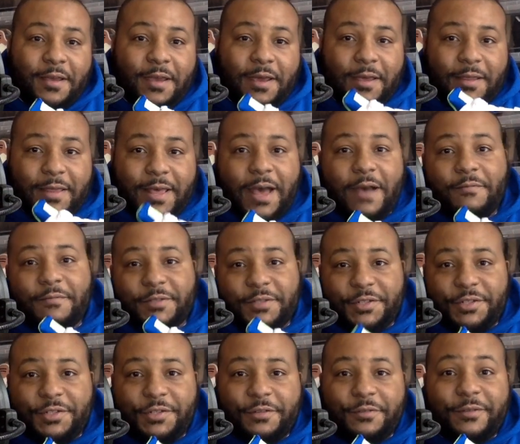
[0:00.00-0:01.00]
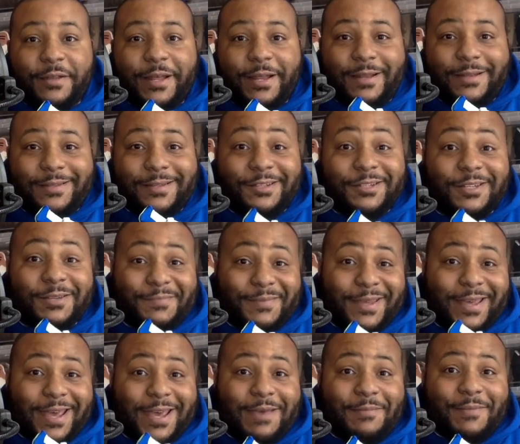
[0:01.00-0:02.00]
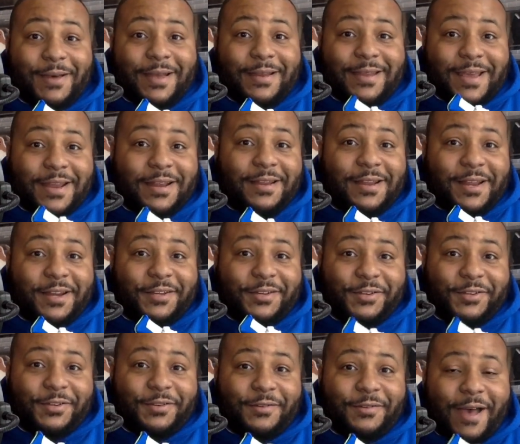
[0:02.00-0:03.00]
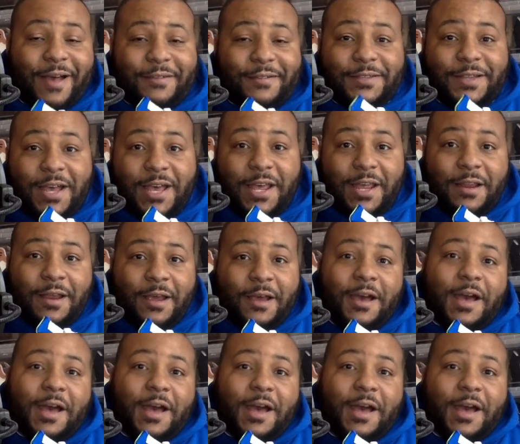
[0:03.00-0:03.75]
And that was the shoe that essentially became my day-to-day shoe outside